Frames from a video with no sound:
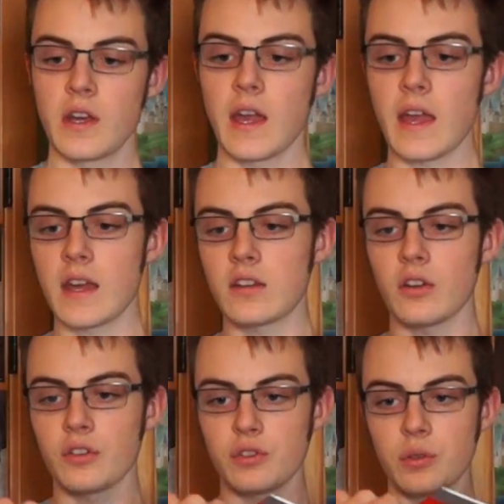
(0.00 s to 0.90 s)
and
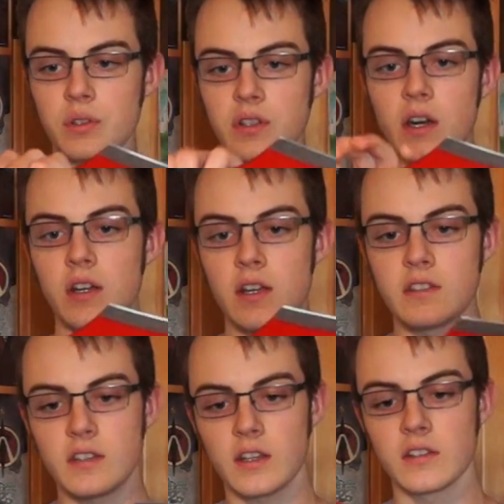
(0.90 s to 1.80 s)
also it's got a
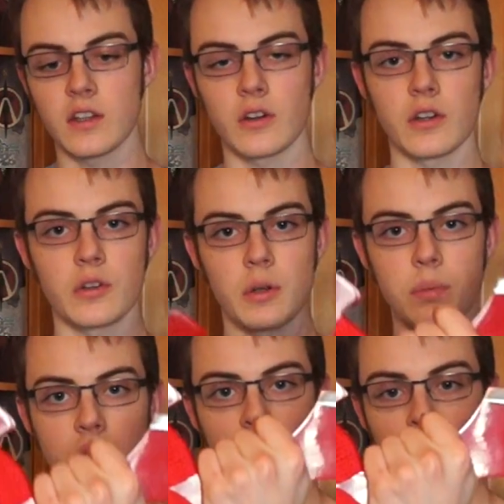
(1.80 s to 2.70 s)
secondary grip
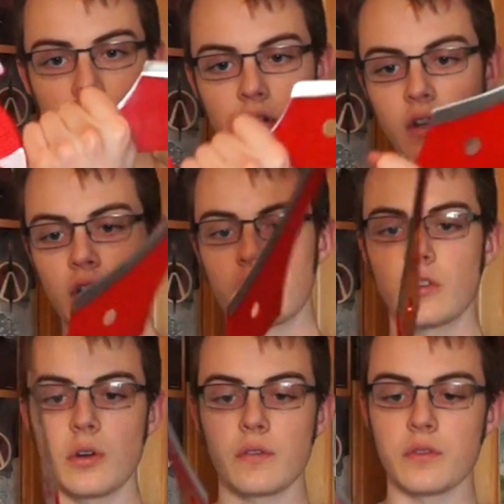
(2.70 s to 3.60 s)
here.
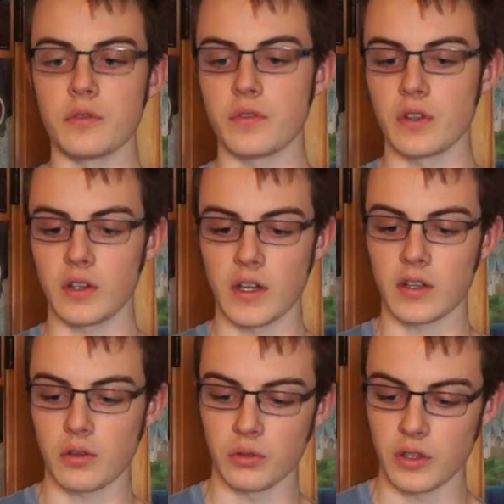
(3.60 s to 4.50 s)
So if you feel
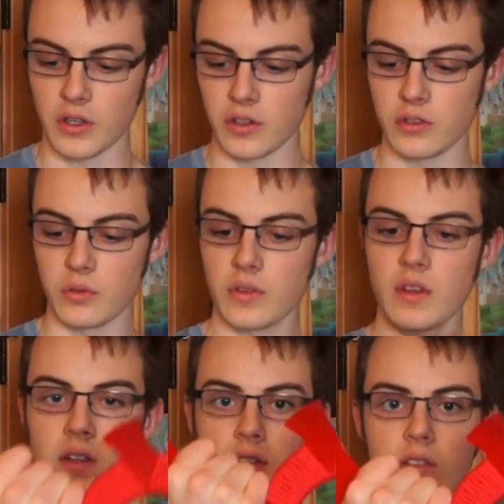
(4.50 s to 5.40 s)
like holding on to
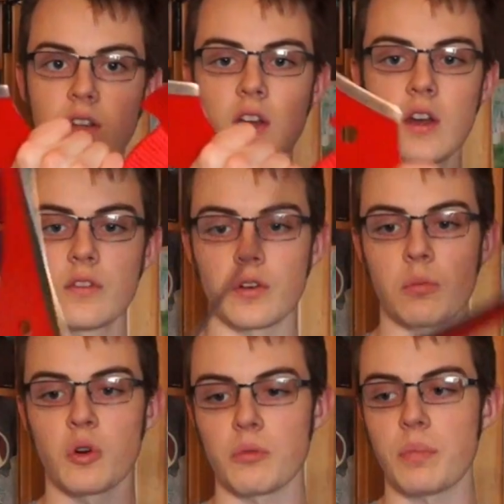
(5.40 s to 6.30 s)
this for a
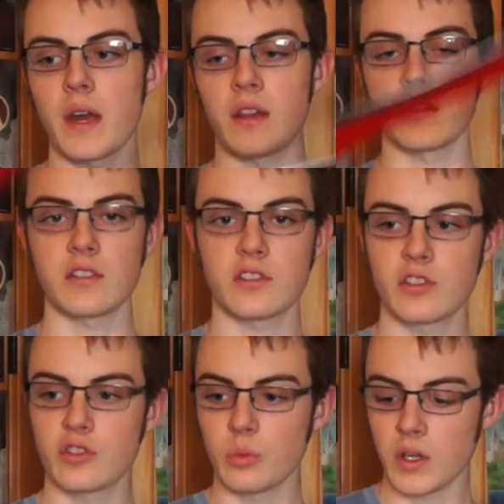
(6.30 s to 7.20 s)
more balanced
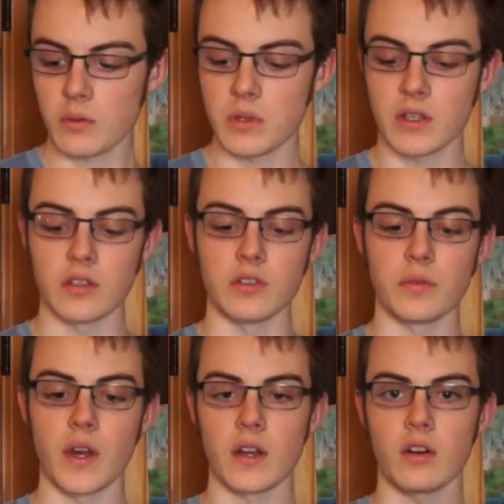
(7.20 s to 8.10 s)
swing, because
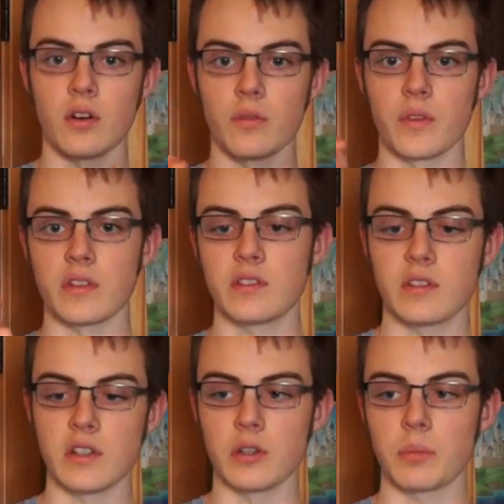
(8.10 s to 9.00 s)
you've got all of this
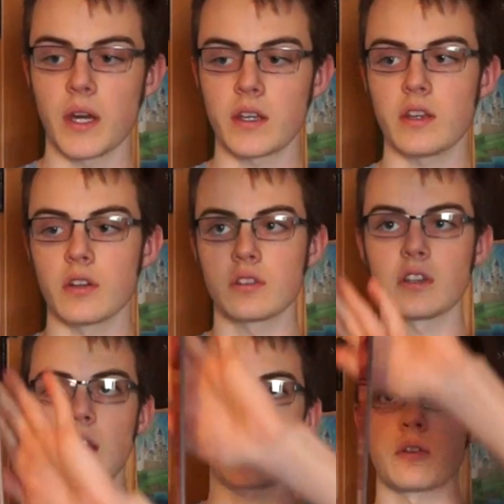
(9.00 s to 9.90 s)
steel back here to
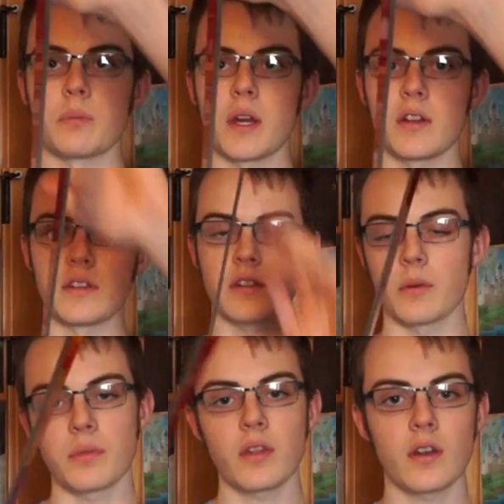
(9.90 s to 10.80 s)
counterbalance
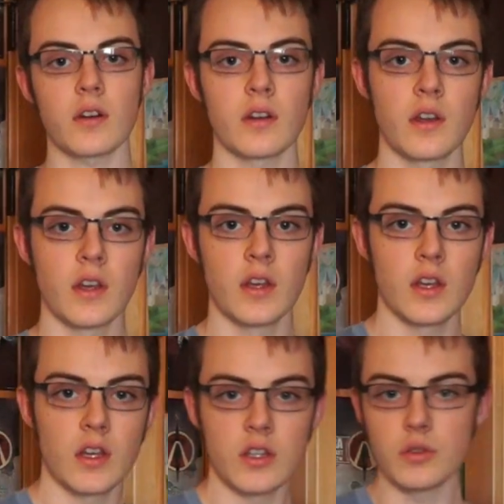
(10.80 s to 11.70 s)
up there,
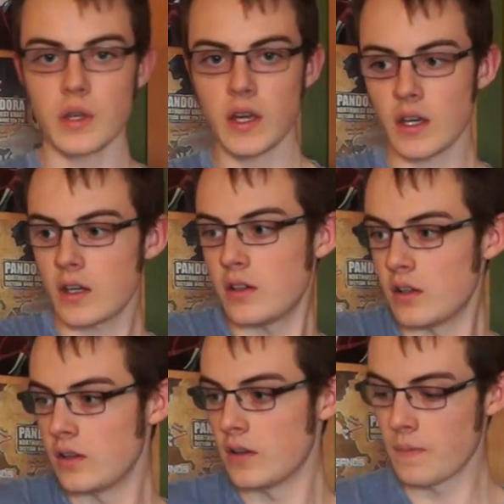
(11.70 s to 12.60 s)
you can.
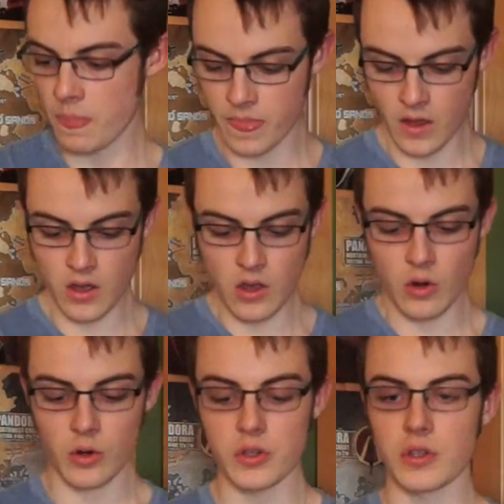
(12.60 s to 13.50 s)

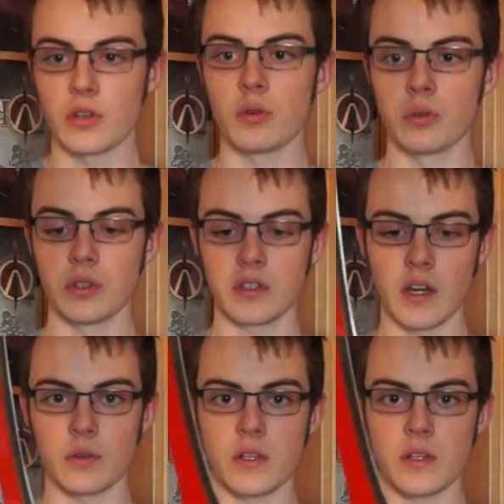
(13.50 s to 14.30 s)
Or you can hold it down